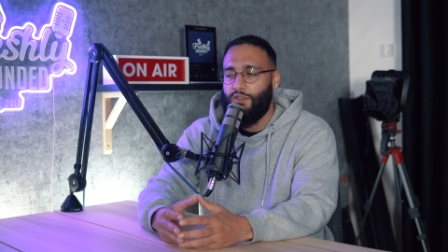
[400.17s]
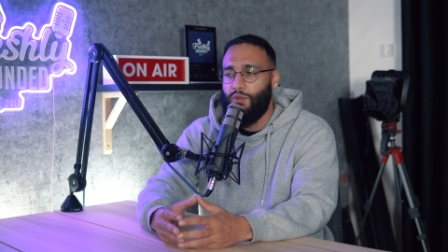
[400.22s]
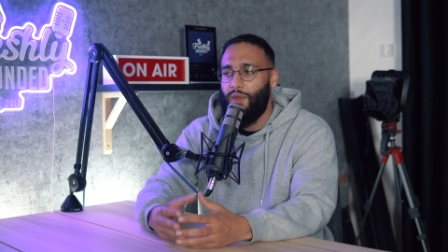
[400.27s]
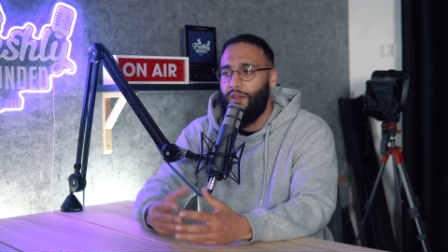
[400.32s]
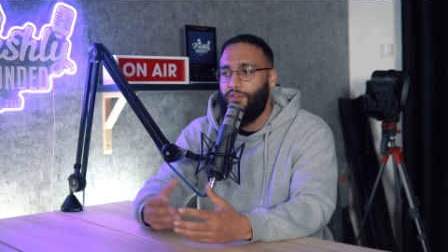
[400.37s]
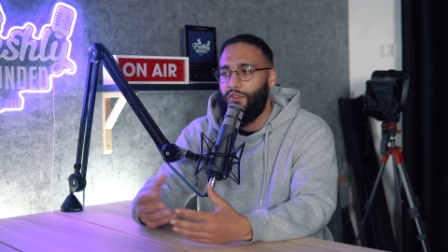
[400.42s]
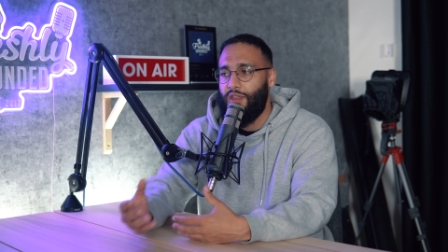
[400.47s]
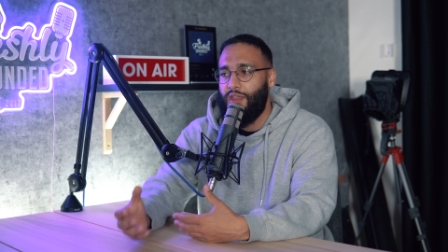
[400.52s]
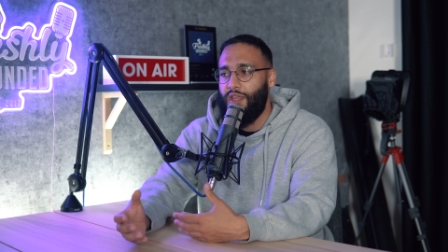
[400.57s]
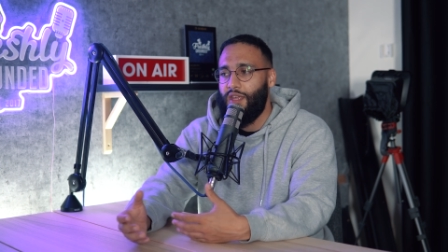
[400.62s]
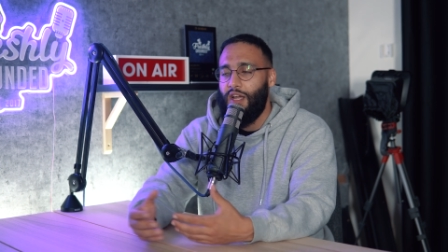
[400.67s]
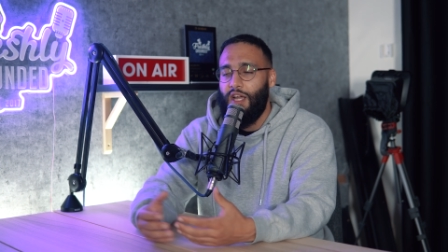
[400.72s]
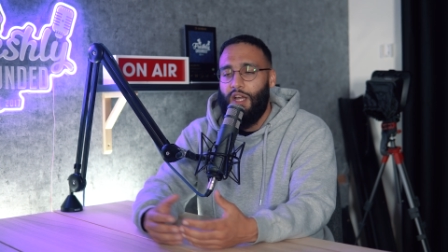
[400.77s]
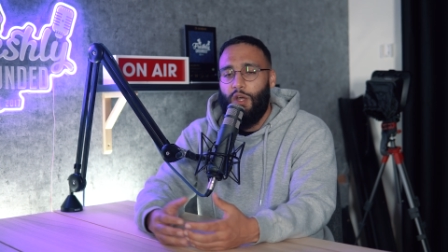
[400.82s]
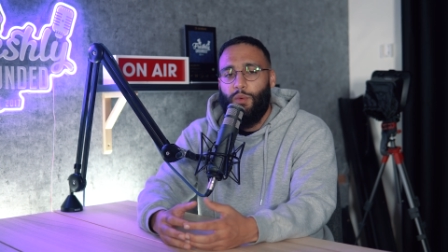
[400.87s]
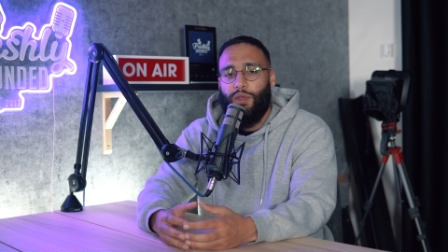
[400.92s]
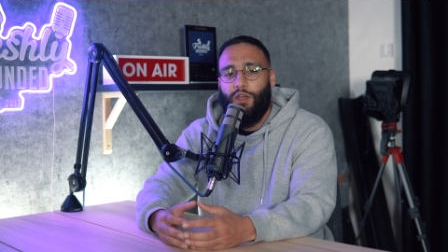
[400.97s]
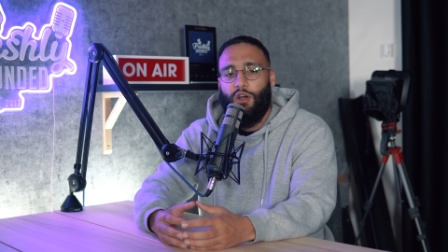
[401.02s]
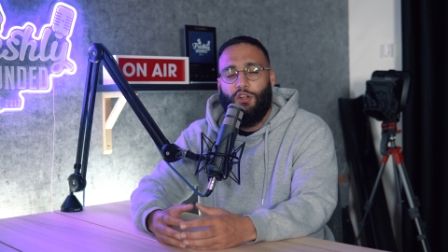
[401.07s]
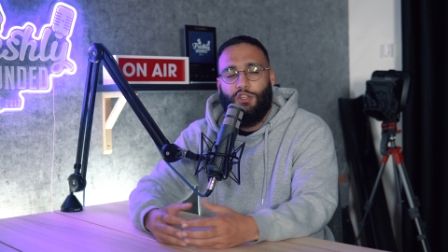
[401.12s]
So we have to think,
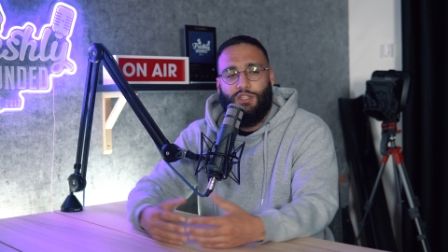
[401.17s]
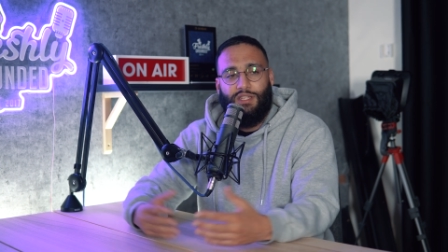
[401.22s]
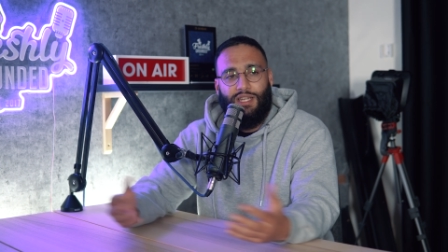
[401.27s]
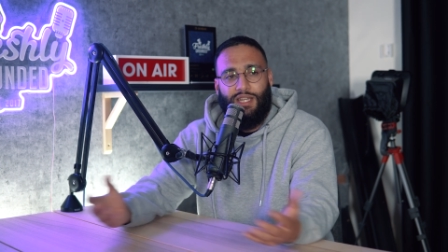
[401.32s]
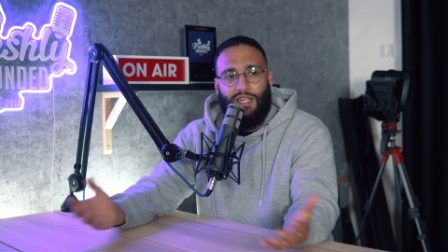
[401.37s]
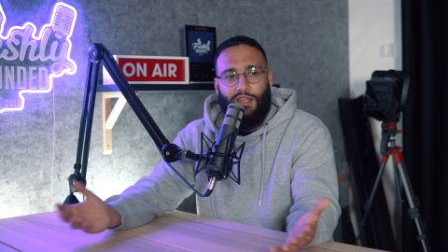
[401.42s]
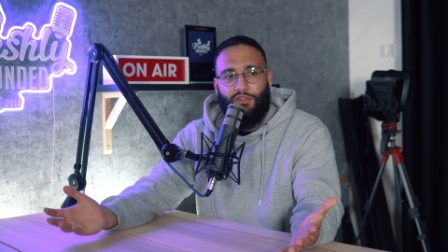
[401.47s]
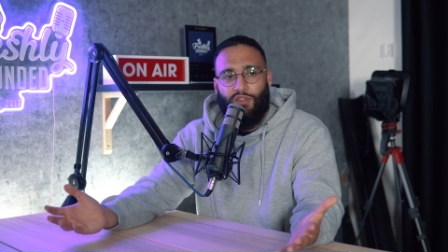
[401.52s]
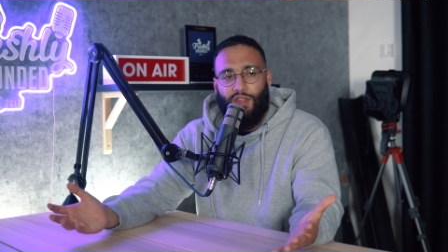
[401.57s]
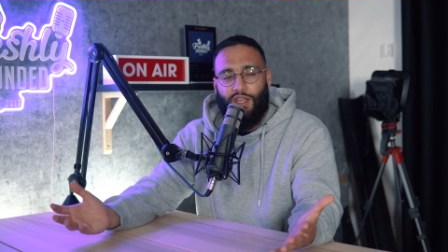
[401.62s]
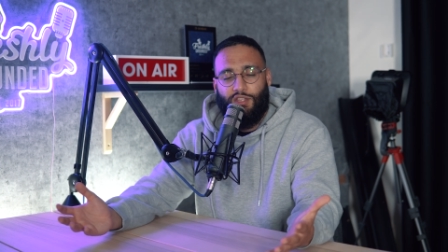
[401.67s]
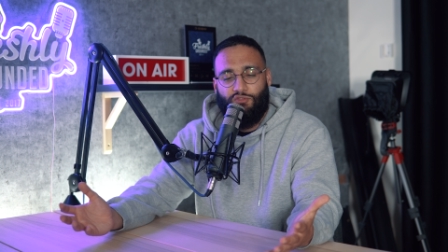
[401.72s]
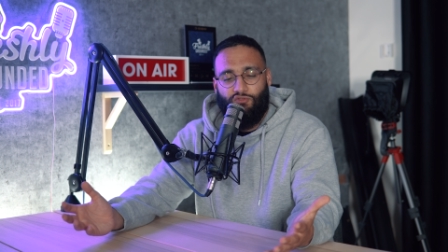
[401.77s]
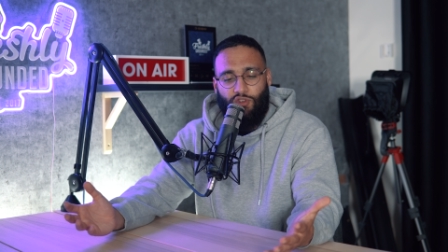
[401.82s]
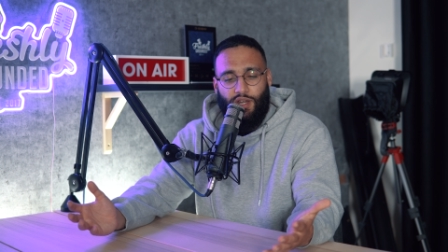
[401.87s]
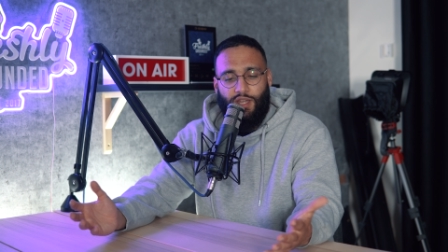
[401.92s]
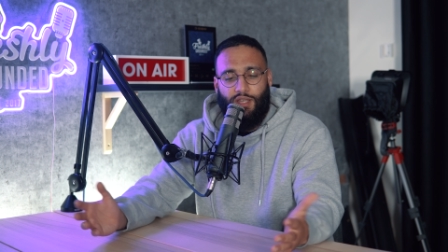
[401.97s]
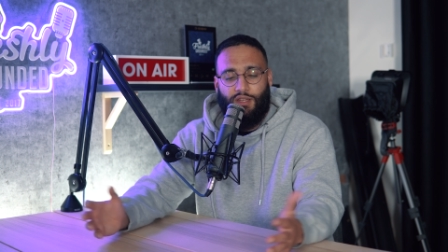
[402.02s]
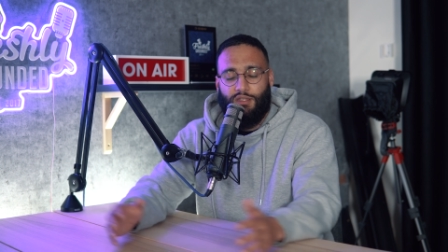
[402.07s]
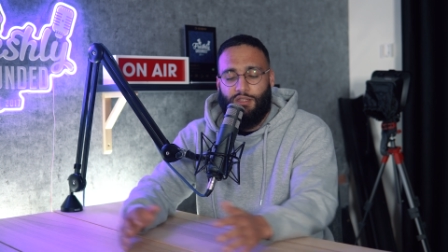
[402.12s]
we can't just leave things
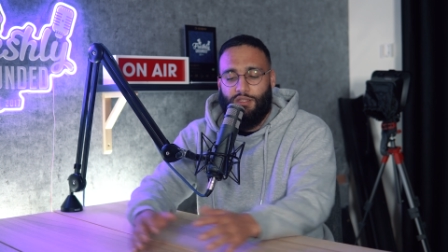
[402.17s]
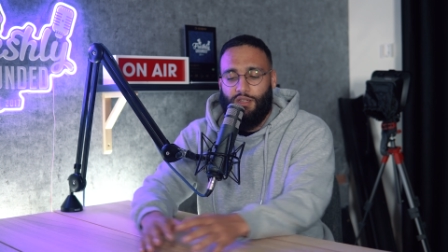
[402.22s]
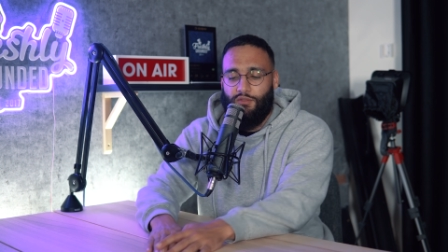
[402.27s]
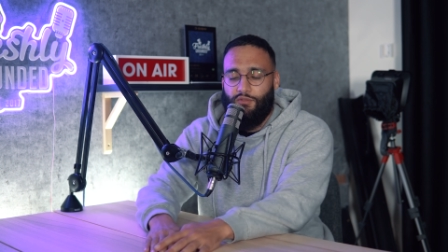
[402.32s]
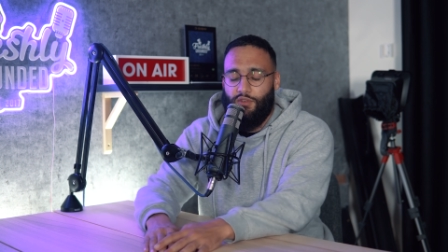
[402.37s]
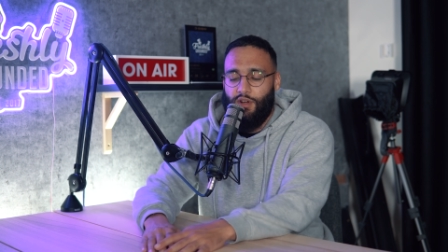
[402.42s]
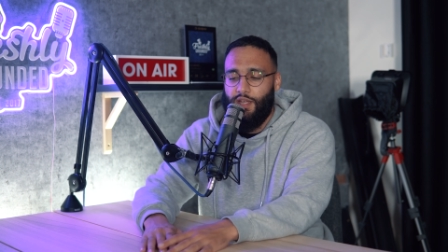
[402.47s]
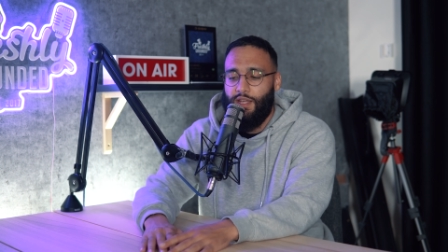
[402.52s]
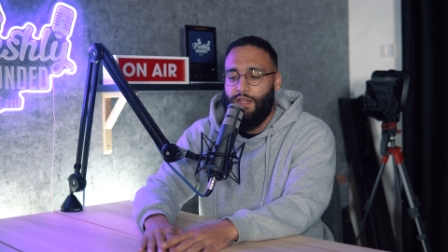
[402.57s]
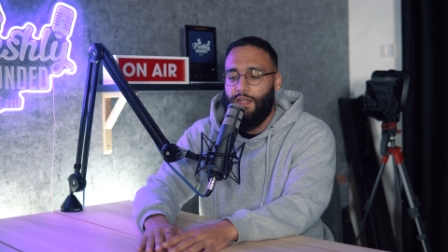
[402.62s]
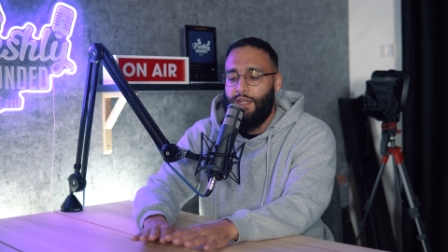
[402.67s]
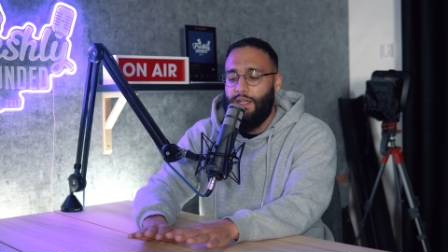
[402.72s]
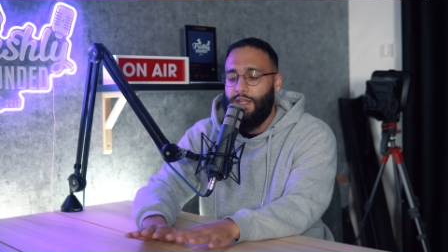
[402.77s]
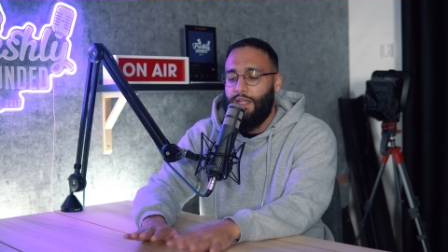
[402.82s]
running and stuff, right?